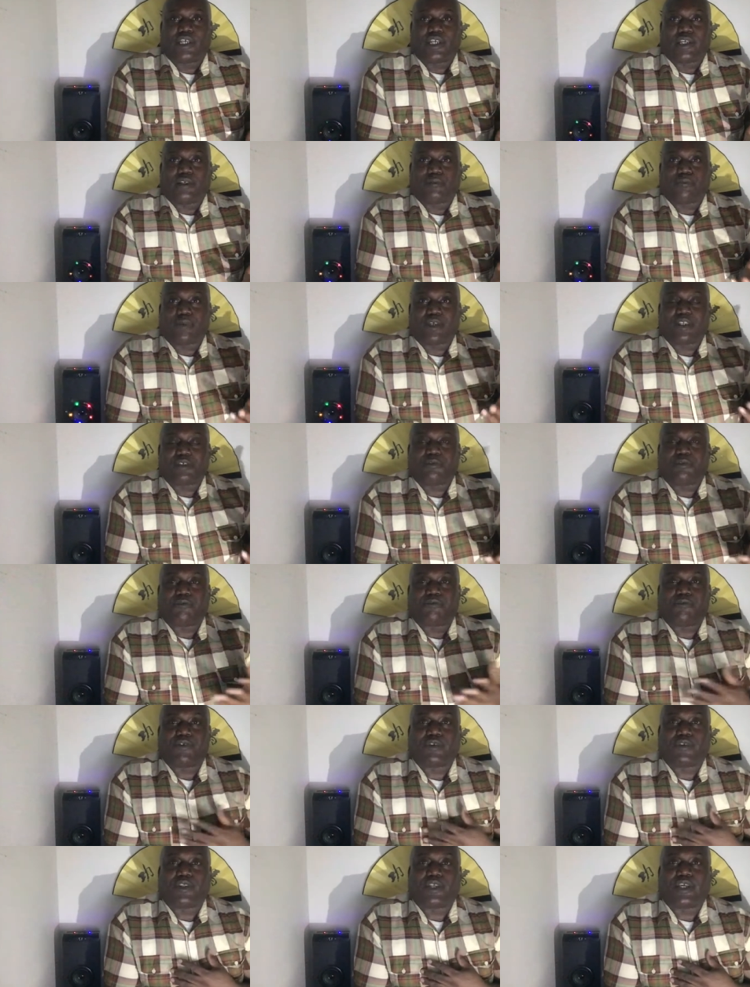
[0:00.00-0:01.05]
it makes me
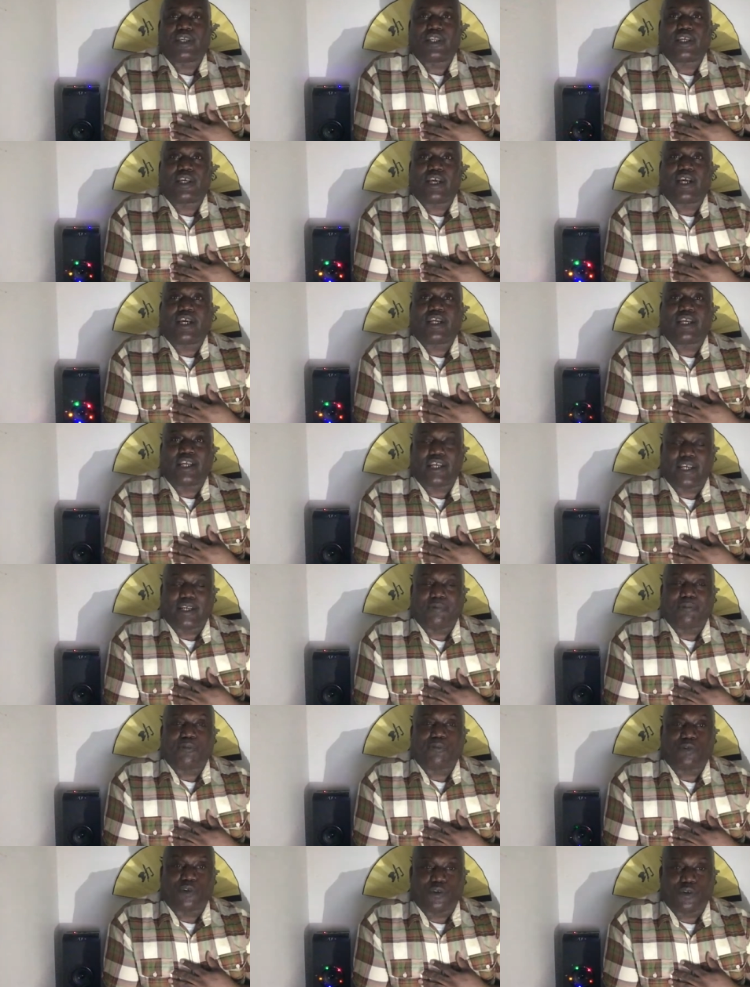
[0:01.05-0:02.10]
feel that I
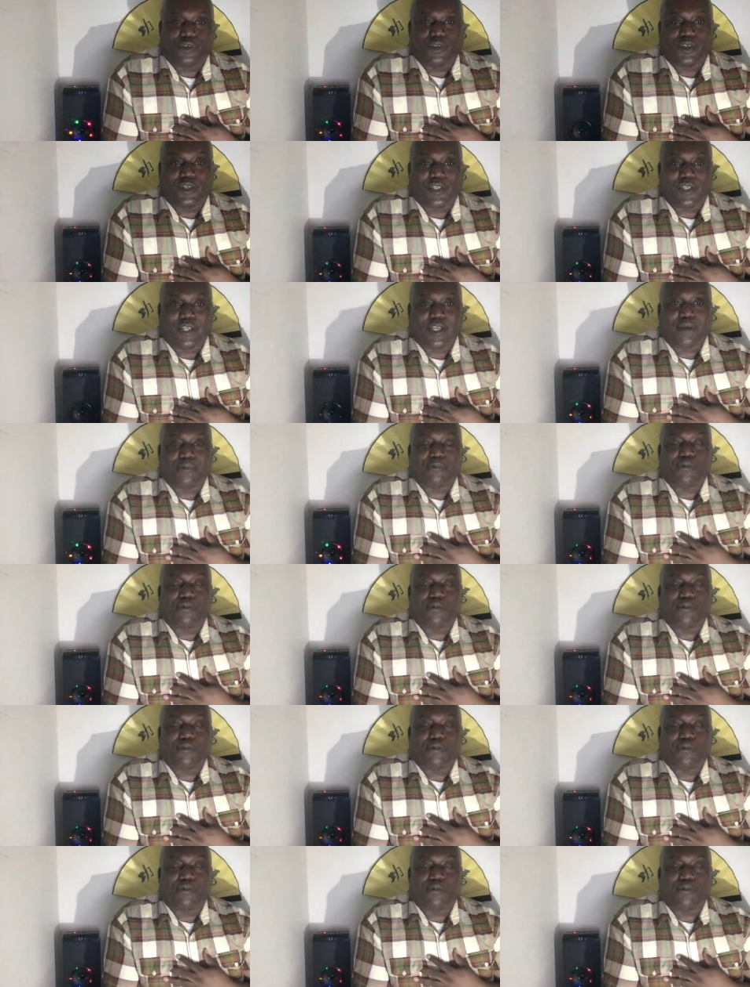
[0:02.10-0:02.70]
am worth it, and I